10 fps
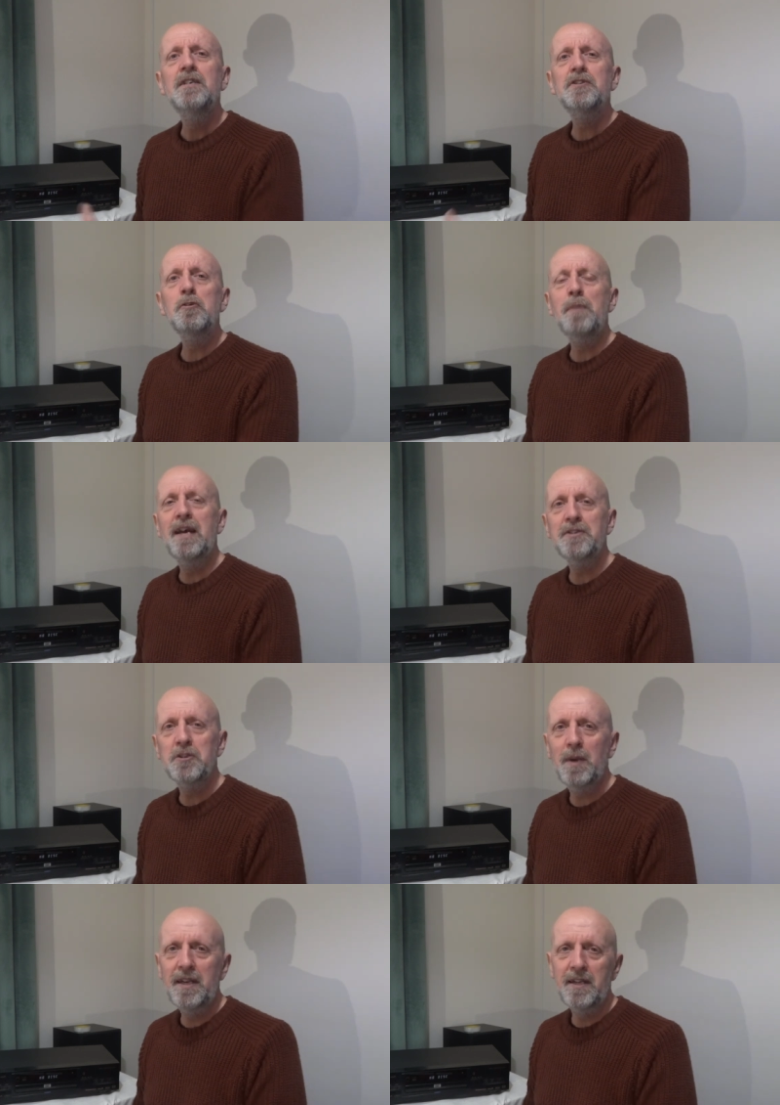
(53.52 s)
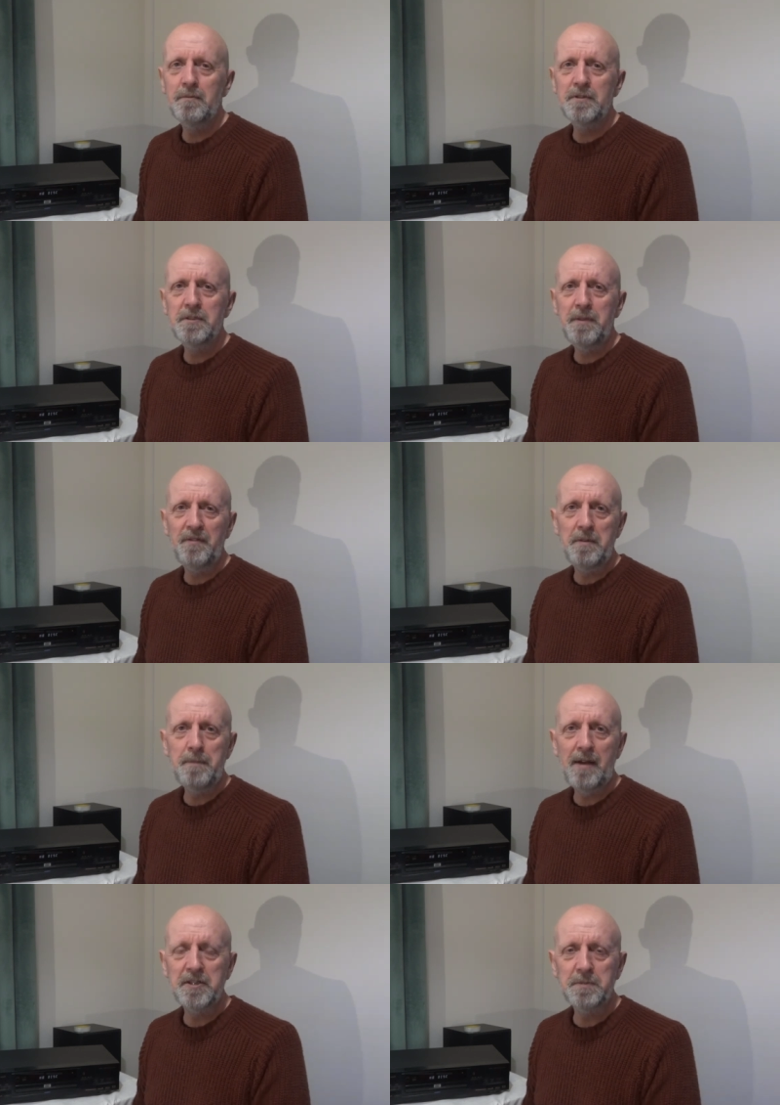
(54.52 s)
two pounds twenty, well, it's a bit of an
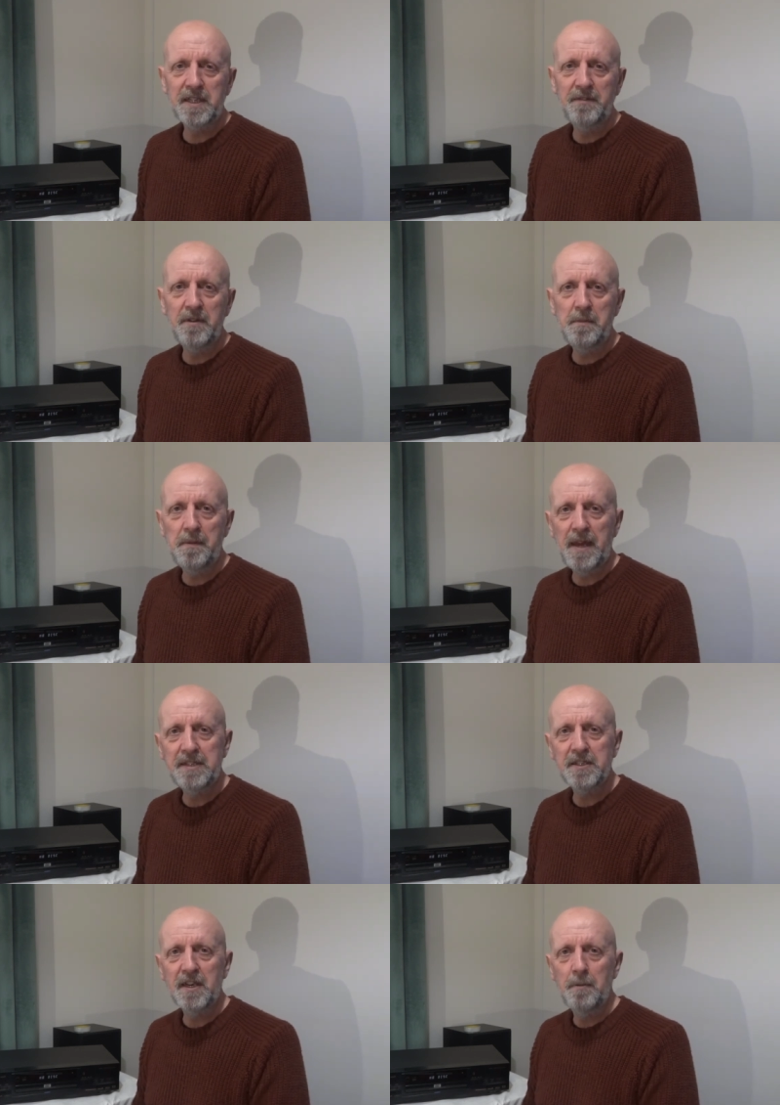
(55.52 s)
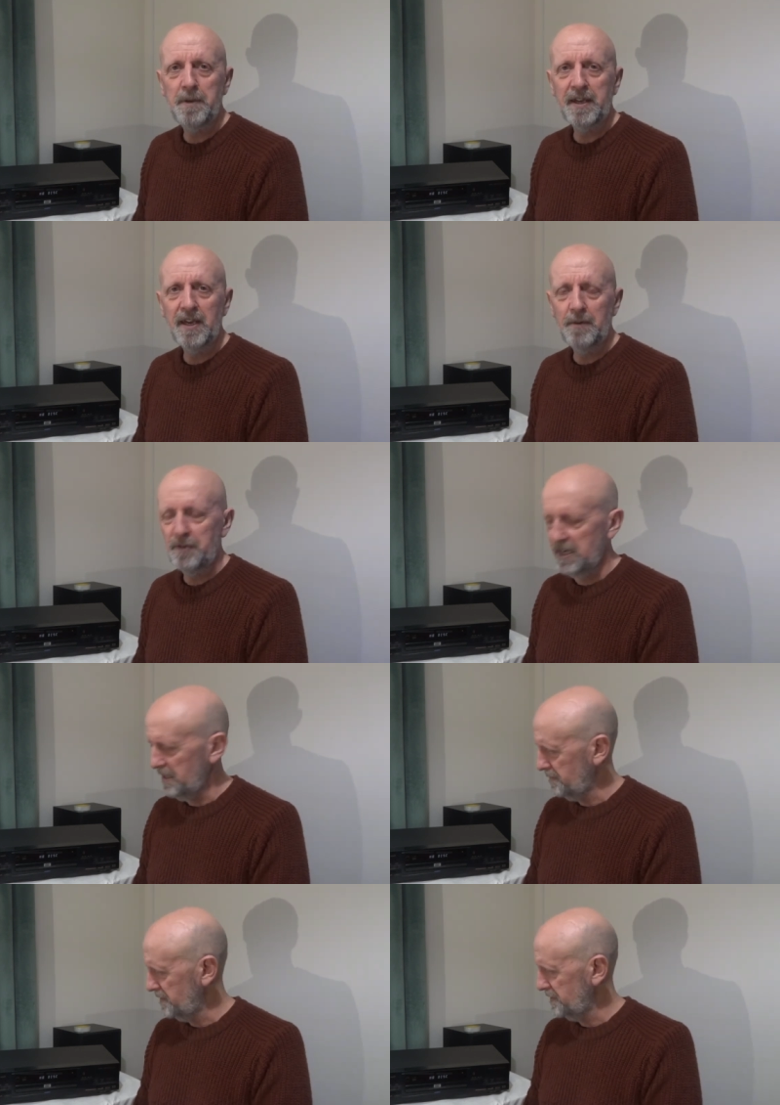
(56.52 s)
embarrassment giving him that to go and pick it up,
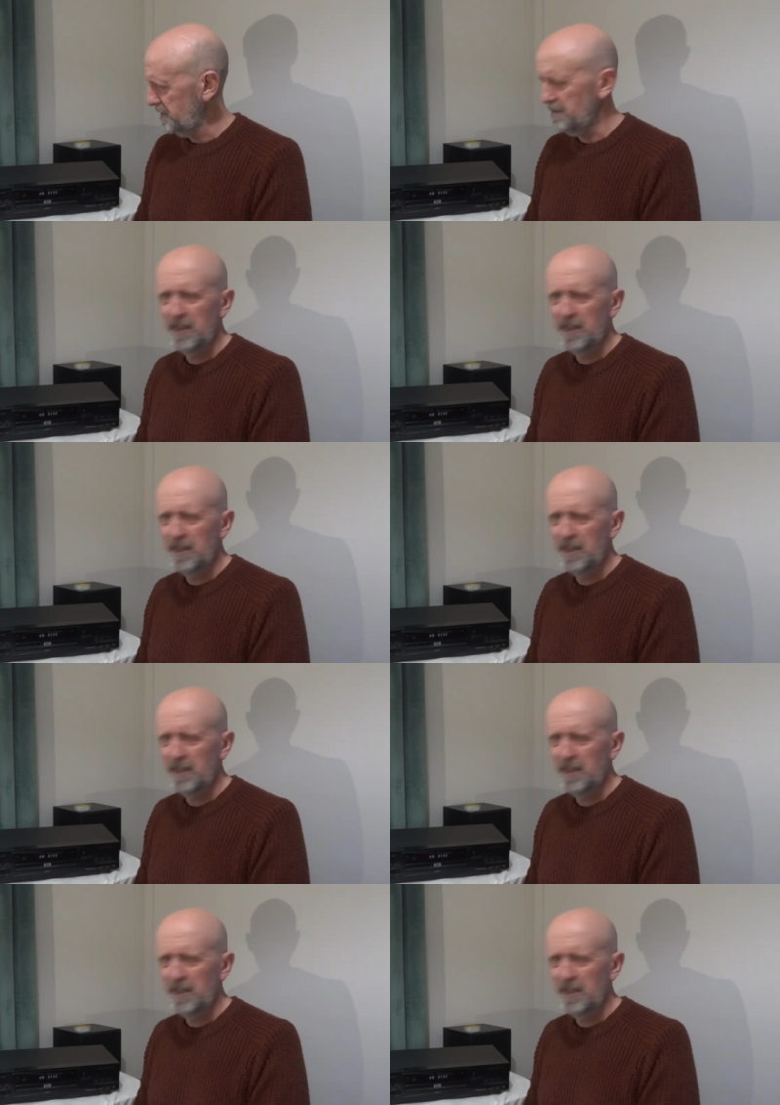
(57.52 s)
really, because uh,